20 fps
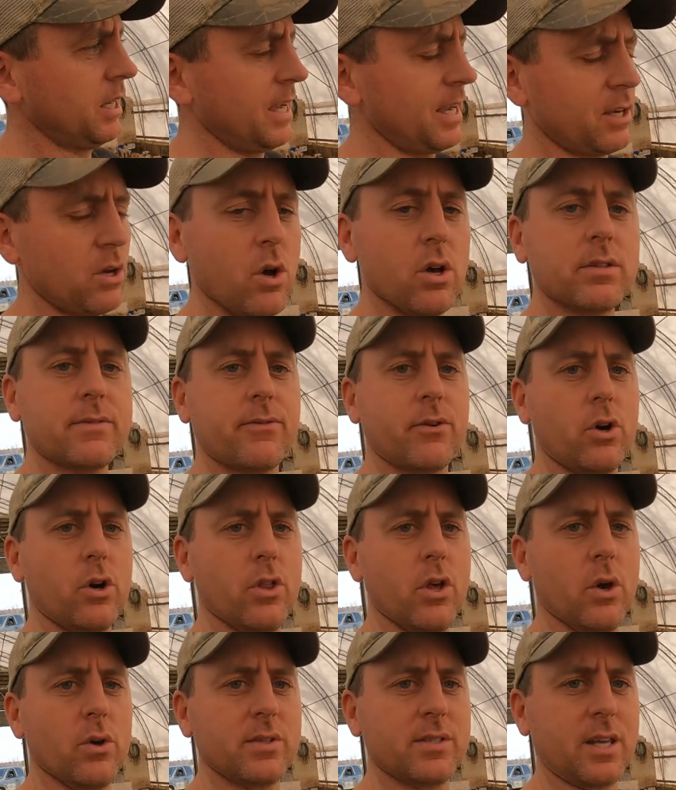that goes
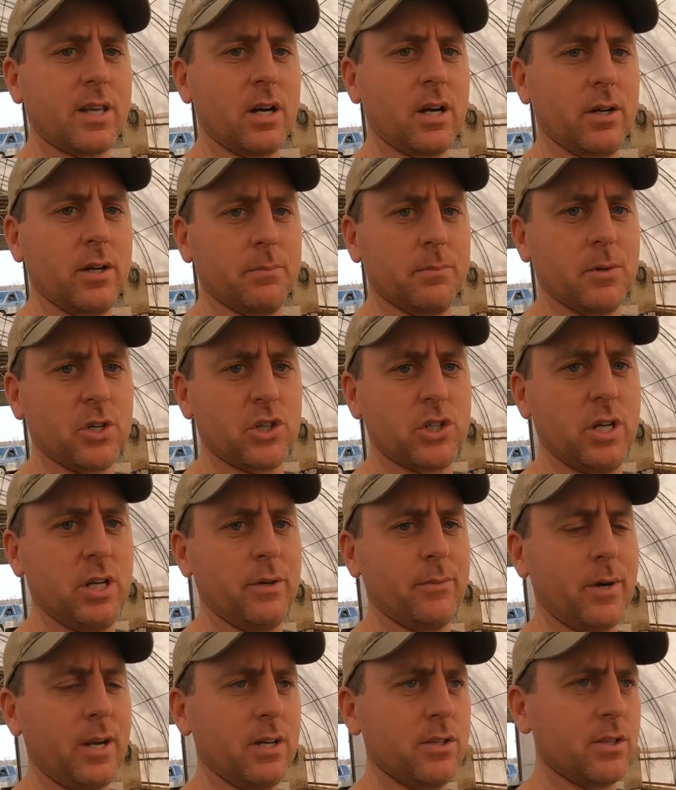for those that are
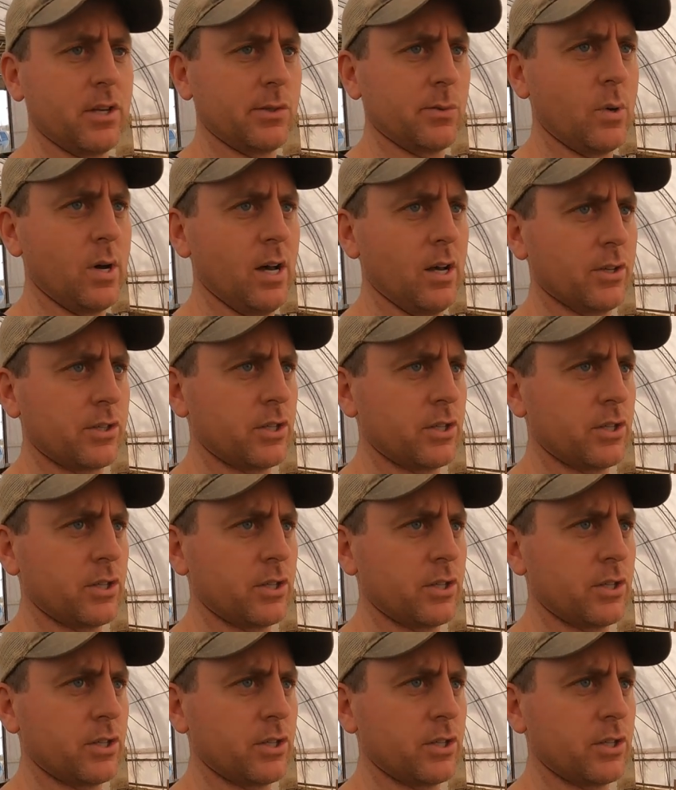machine raised as well.